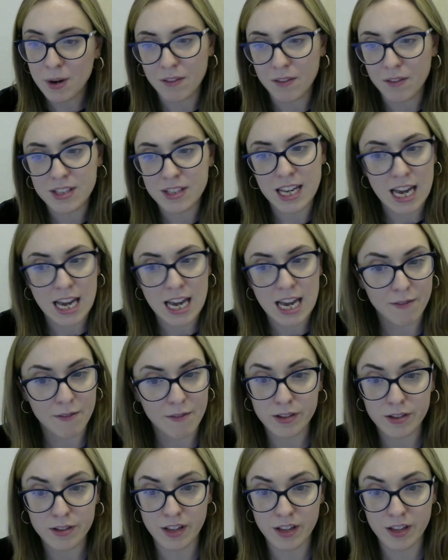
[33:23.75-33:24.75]
but obviously
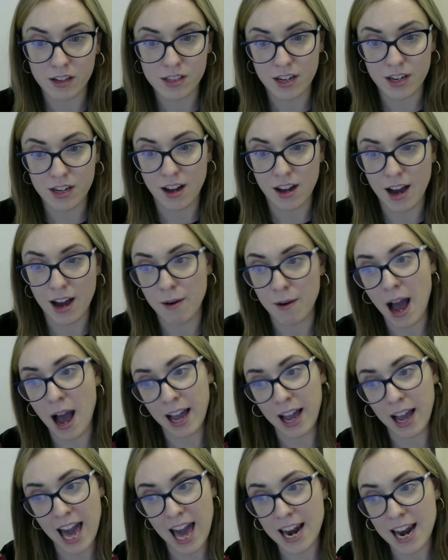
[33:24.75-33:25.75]
ever since, and
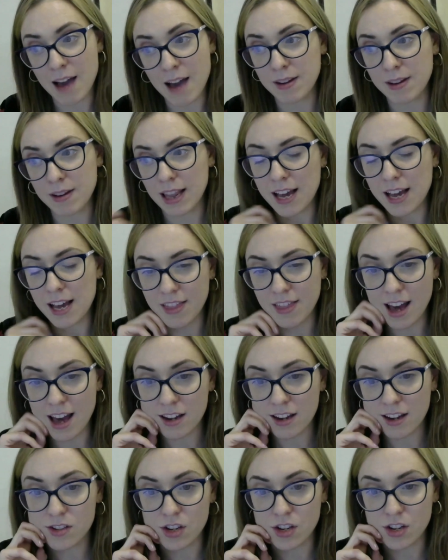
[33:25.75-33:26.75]
again, I would link
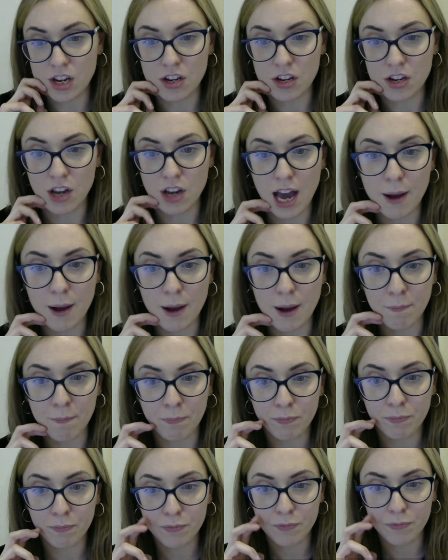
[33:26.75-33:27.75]
that to
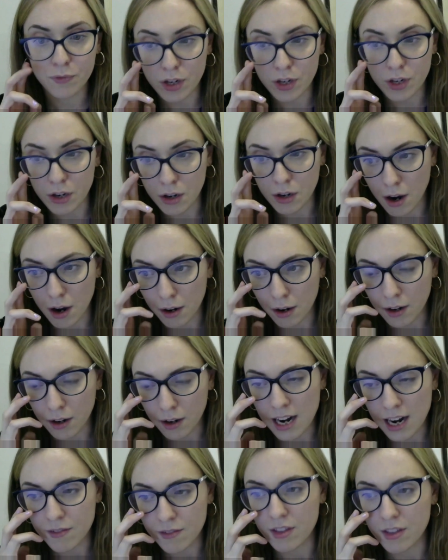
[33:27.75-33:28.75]
kind
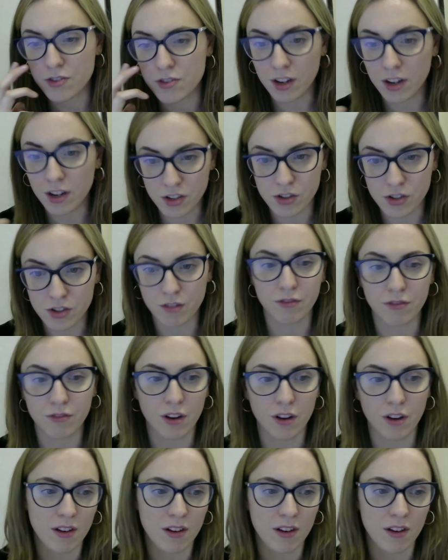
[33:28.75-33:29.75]
of the structures of
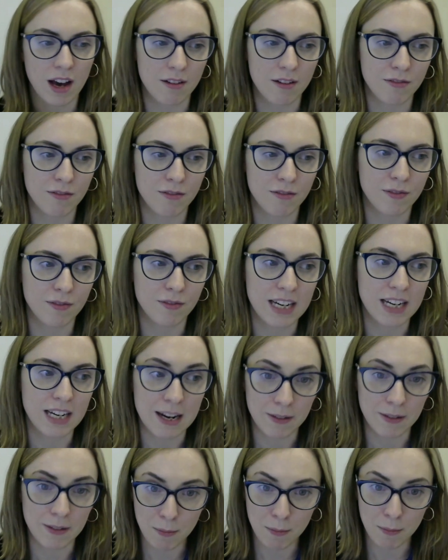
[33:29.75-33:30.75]

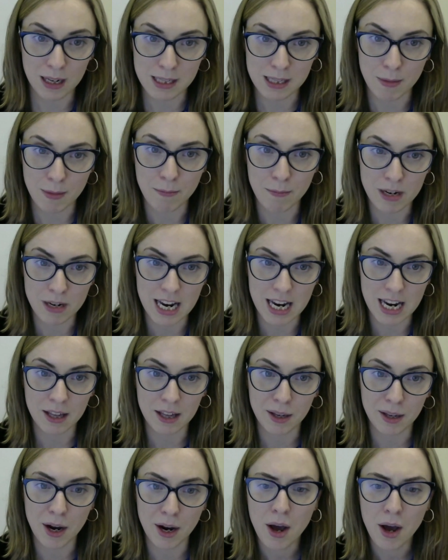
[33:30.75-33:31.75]
neoliberalism in
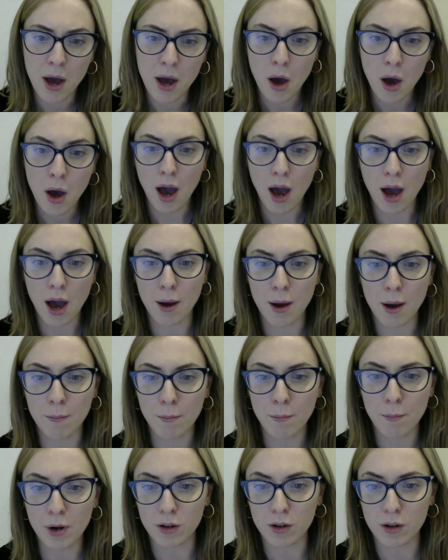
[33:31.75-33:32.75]
particular,
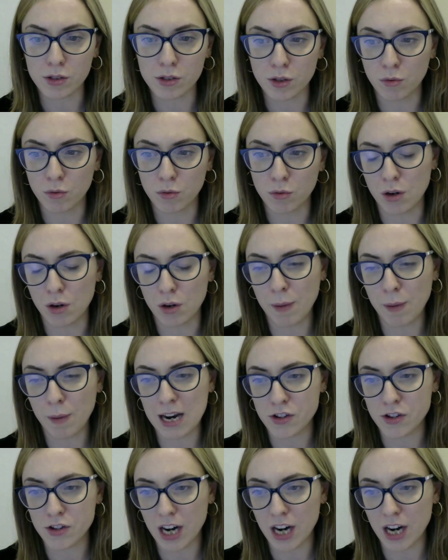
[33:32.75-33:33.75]
but also,
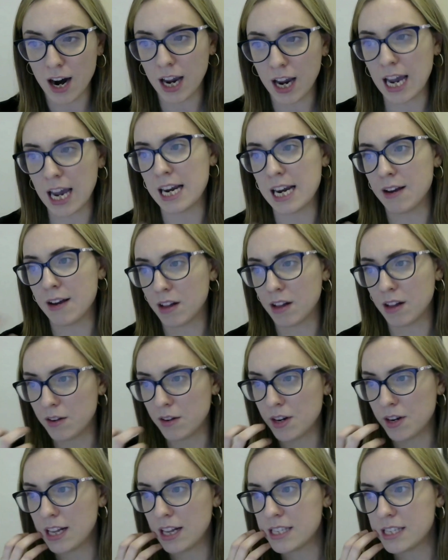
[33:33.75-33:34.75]
patriarchy,
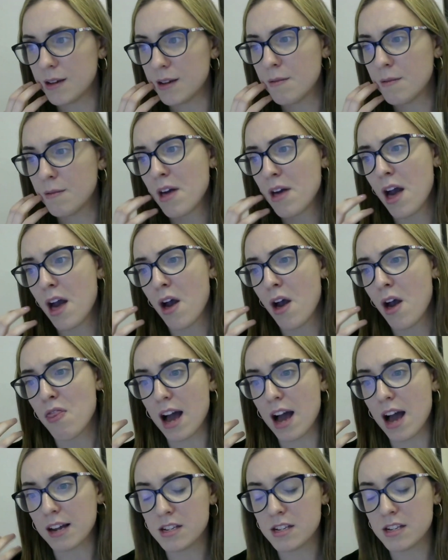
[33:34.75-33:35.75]
neocolonialism,
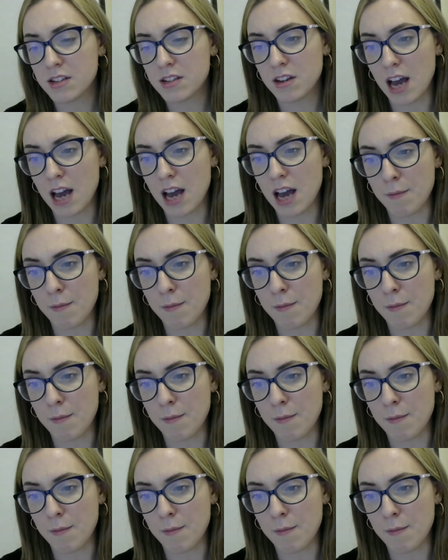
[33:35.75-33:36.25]
that